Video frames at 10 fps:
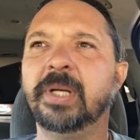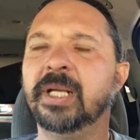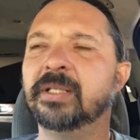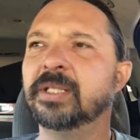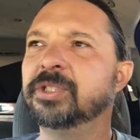
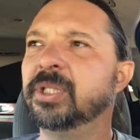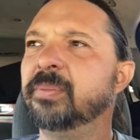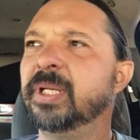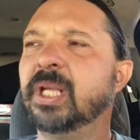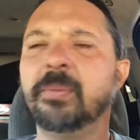and then she
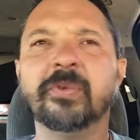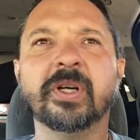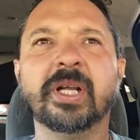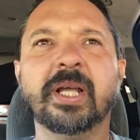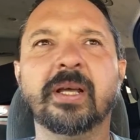became
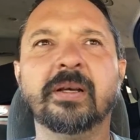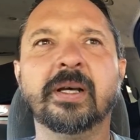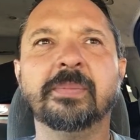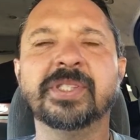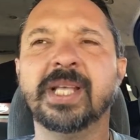very
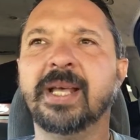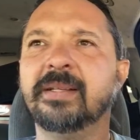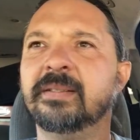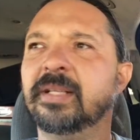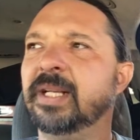
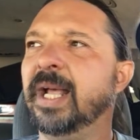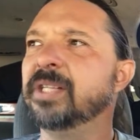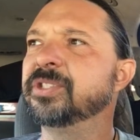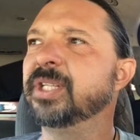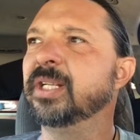upset and
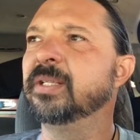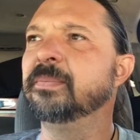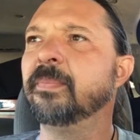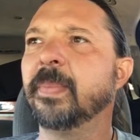agitated.